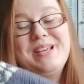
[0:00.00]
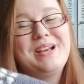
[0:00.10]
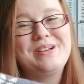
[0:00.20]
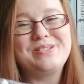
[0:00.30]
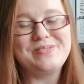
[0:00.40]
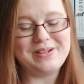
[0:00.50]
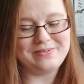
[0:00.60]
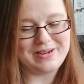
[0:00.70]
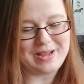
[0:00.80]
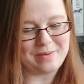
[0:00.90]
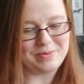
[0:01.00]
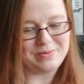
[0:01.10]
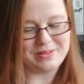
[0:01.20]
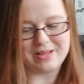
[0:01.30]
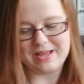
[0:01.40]
yeah, I was really, really happy
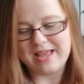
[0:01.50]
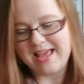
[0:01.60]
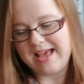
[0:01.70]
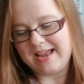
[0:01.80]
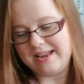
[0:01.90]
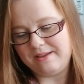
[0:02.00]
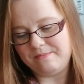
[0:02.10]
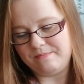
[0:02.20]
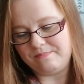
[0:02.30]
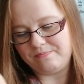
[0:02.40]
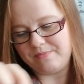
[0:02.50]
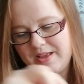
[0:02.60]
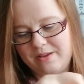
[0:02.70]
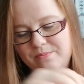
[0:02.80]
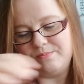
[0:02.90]
with that. And
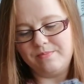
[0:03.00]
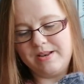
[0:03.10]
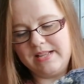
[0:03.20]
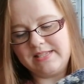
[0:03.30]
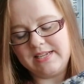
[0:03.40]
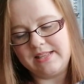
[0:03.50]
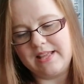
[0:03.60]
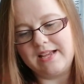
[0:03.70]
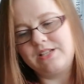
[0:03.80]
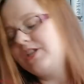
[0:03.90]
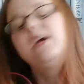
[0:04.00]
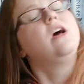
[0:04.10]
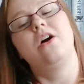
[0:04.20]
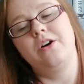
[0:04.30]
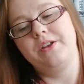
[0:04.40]
I'm knitting that
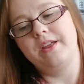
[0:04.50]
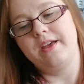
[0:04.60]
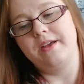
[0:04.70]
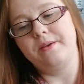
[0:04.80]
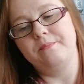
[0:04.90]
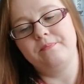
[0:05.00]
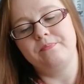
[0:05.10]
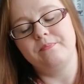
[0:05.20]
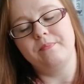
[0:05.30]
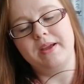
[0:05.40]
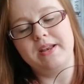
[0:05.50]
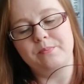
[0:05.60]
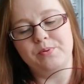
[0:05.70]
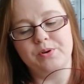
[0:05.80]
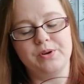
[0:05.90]
on my
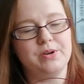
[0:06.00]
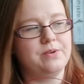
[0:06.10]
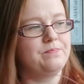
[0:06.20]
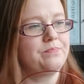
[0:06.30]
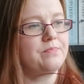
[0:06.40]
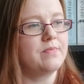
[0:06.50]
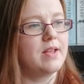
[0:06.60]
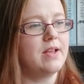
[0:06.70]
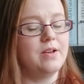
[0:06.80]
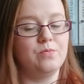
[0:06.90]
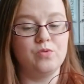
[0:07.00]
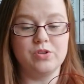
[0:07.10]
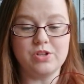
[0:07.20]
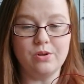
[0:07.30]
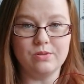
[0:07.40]
Knit Pro
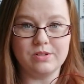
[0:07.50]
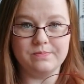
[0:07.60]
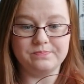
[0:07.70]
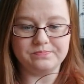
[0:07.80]
Rosewood